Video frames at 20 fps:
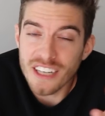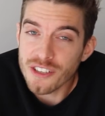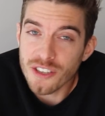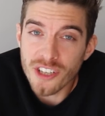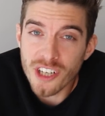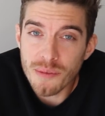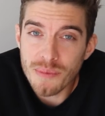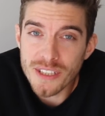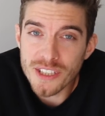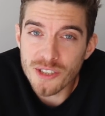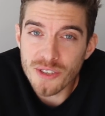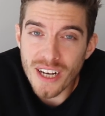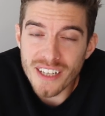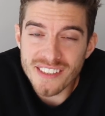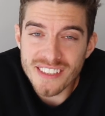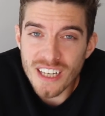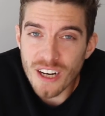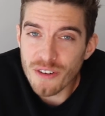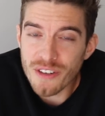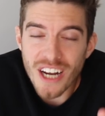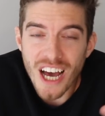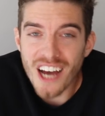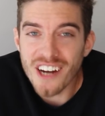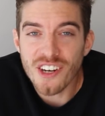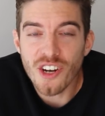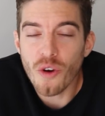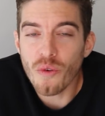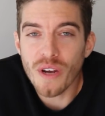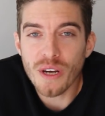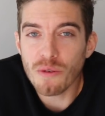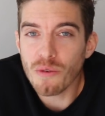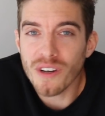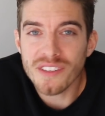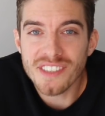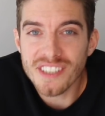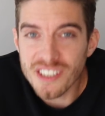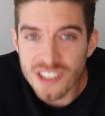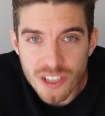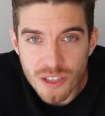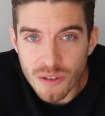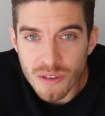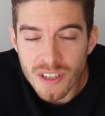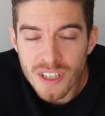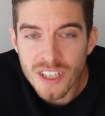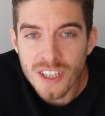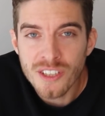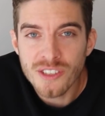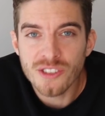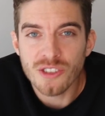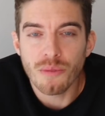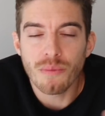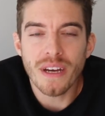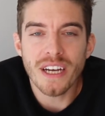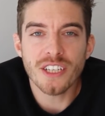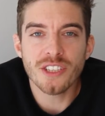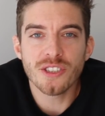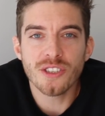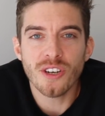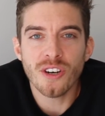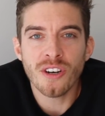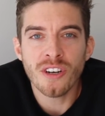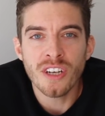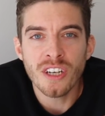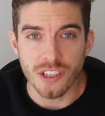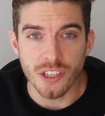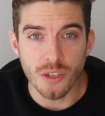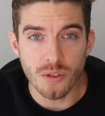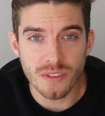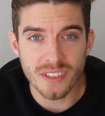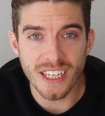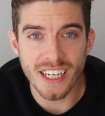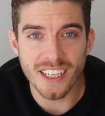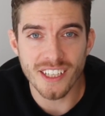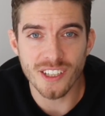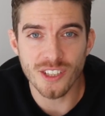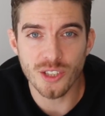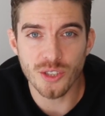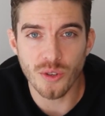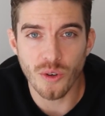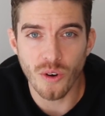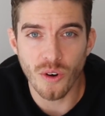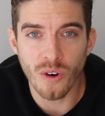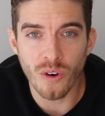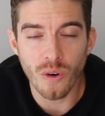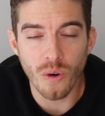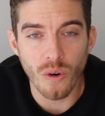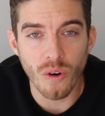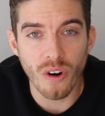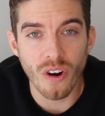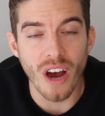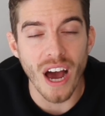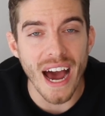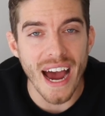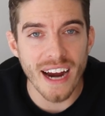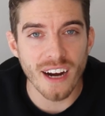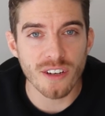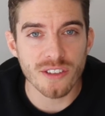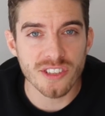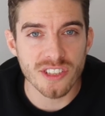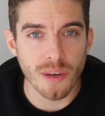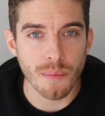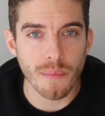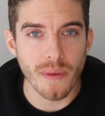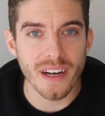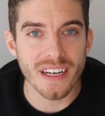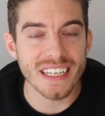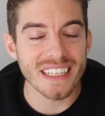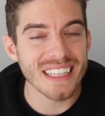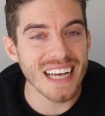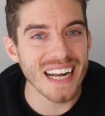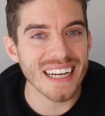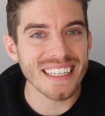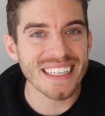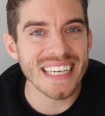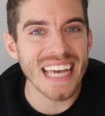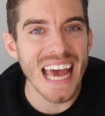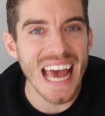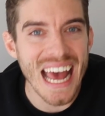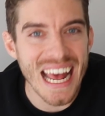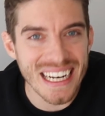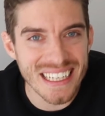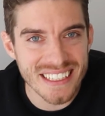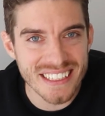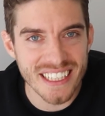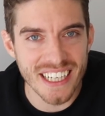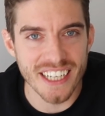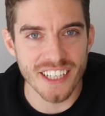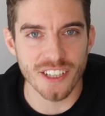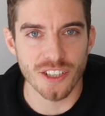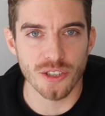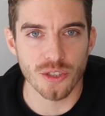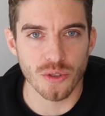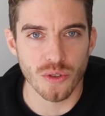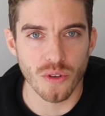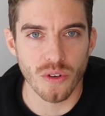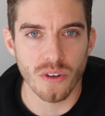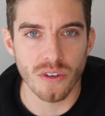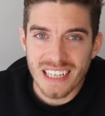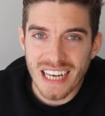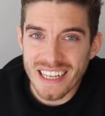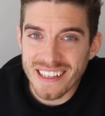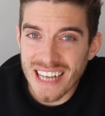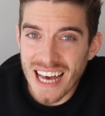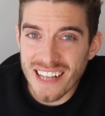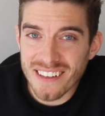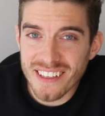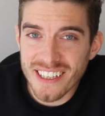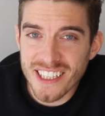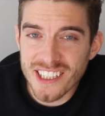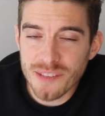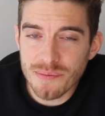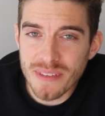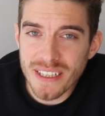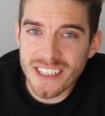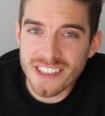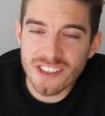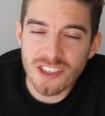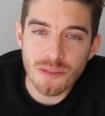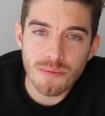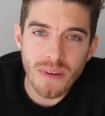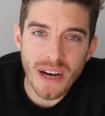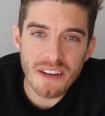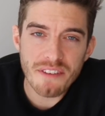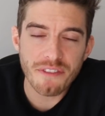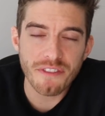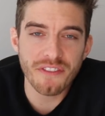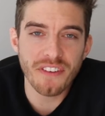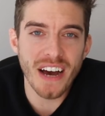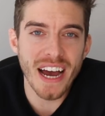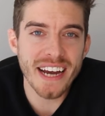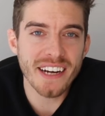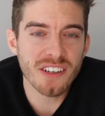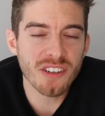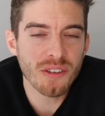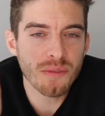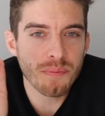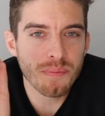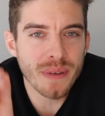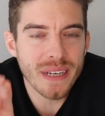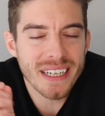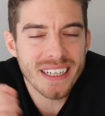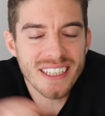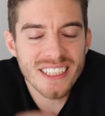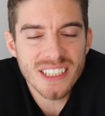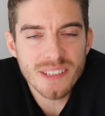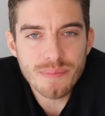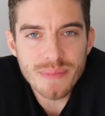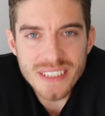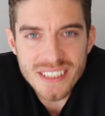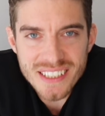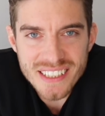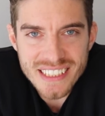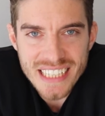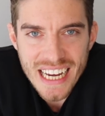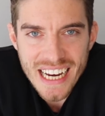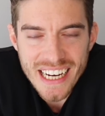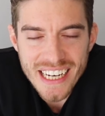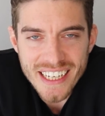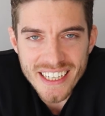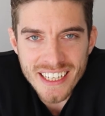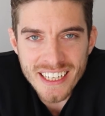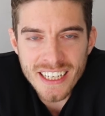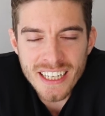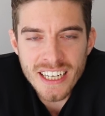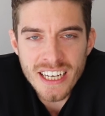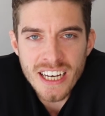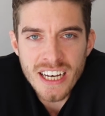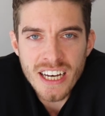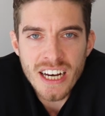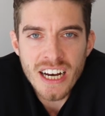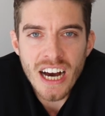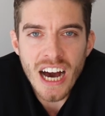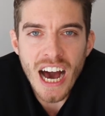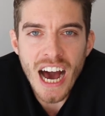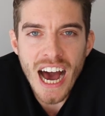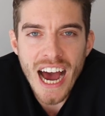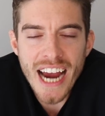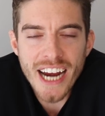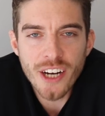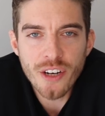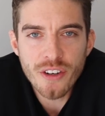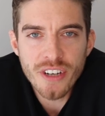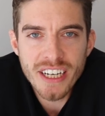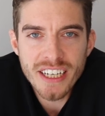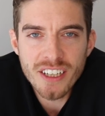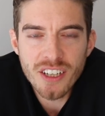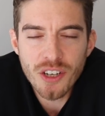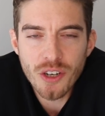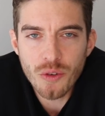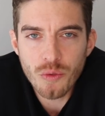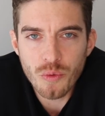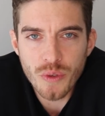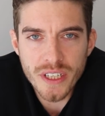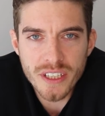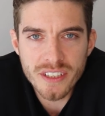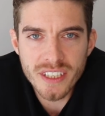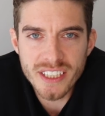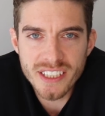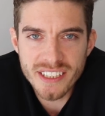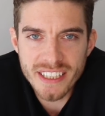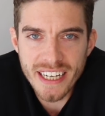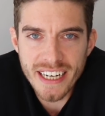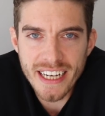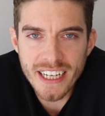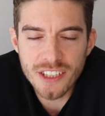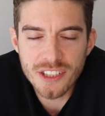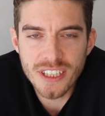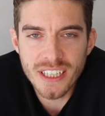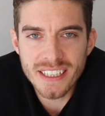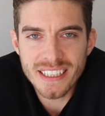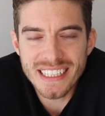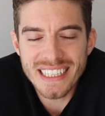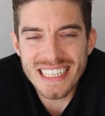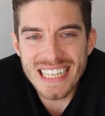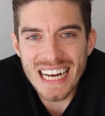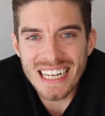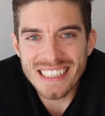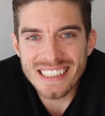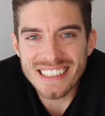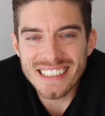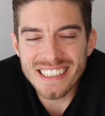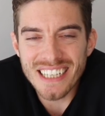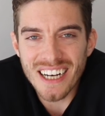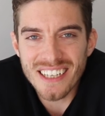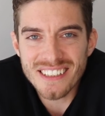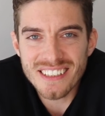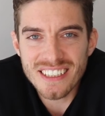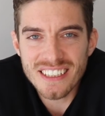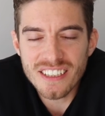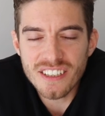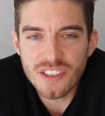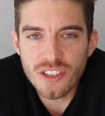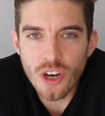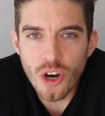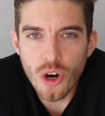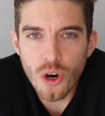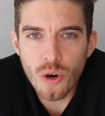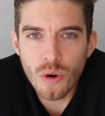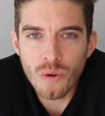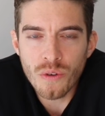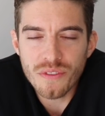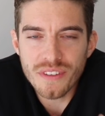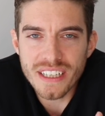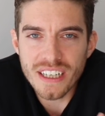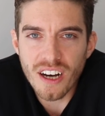you're gonna be stressed out not knowing what to do. So make sure you take control or hire somebody that can take control. And that leads me to my final biggest mistake. Hiring a real estate agent that doesn't know the